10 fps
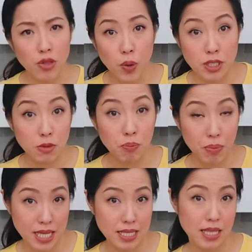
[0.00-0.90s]
those
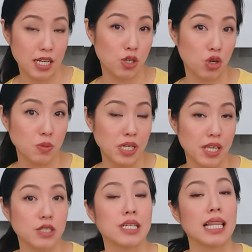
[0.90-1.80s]
bits that are normally
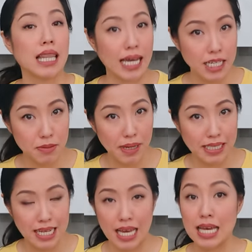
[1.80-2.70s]
there to lighten
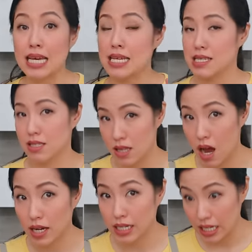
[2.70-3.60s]
pad thai is
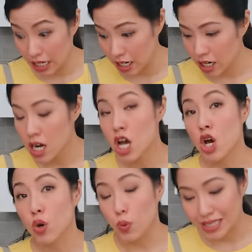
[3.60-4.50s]
not here,
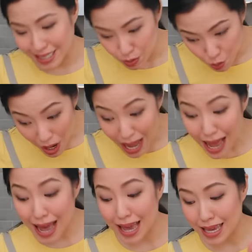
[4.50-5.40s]
which is
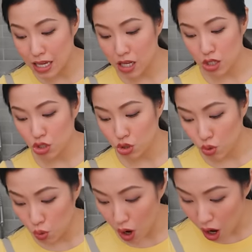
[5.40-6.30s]
why
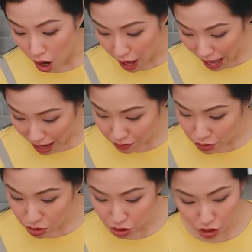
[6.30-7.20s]
you have
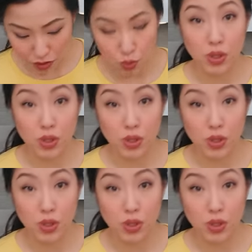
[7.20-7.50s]
to serve it